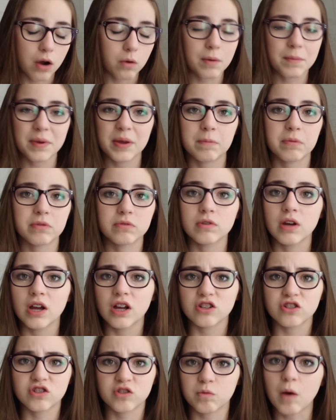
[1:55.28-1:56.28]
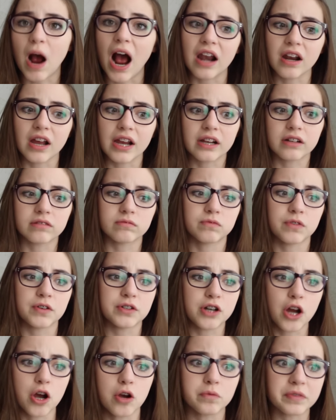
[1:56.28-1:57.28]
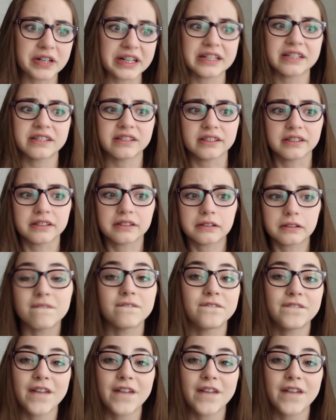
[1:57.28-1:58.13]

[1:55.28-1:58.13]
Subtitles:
when people swear, like, for no reason.